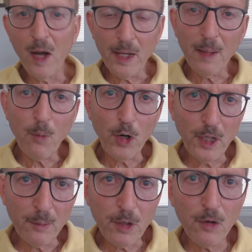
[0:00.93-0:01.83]
Hi, I'm
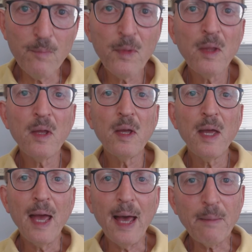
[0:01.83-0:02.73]
Marty Nemko.
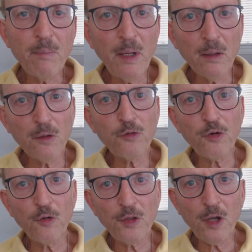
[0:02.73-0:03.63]
At meals
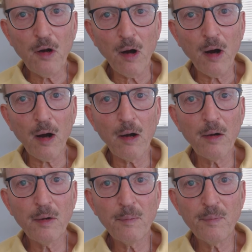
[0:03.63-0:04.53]
or in the
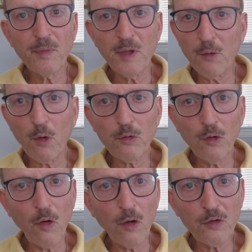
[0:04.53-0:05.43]
car, there are
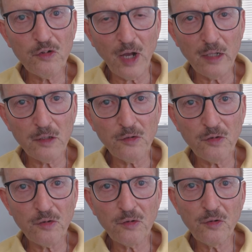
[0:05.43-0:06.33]
long
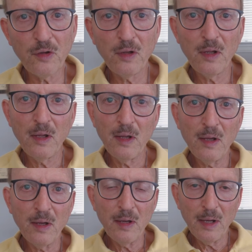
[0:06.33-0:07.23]
silences.
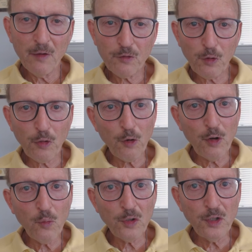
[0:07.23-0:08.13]
After
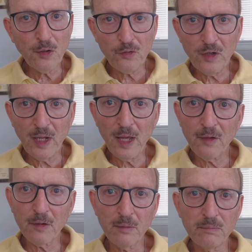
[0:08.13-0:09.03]
31 years
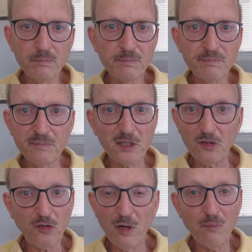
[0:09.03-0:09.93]
together, they
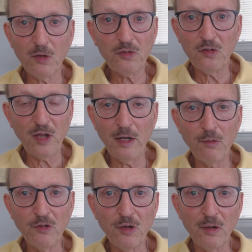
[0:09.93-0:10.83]
just don't have much to say
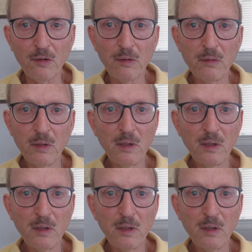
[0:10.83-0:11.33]
to each other.